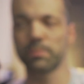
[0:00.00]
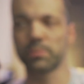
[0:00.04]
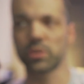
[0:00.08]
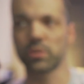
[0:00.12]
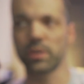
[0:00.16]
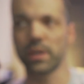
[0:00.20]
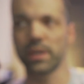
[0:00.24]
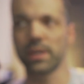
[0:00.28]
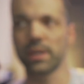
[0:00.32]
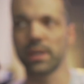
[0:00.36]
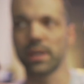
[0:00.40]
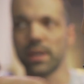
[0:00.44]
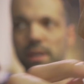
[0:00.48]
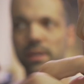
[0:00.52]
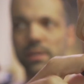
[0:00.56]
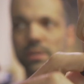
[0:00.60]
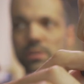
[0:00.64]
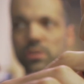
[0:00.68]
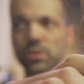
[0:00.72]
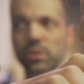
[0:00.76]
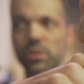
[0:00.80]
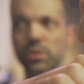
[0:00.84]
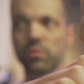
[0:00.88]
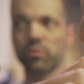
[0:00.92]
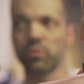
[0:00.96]
right on.
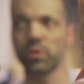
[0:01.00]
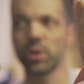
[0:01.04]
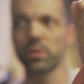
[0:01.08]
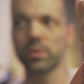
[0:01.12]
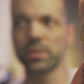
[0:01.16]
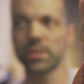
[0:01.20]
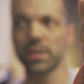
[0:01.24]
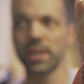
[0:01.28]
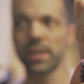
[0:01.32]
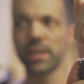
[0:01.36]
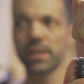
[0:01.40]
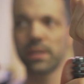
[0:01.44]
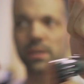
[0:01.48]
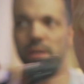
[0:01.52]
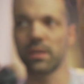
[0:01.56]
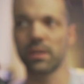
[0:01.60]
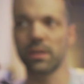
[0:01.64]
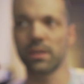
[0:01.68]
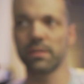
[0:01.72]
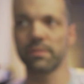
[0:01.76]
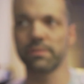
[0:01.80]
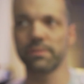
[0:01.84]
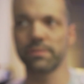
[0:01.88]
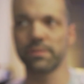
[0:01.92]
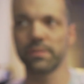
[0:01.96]
So you rotate it
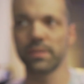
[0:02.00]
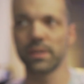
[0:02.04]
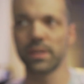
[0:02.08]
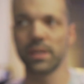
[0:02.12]
off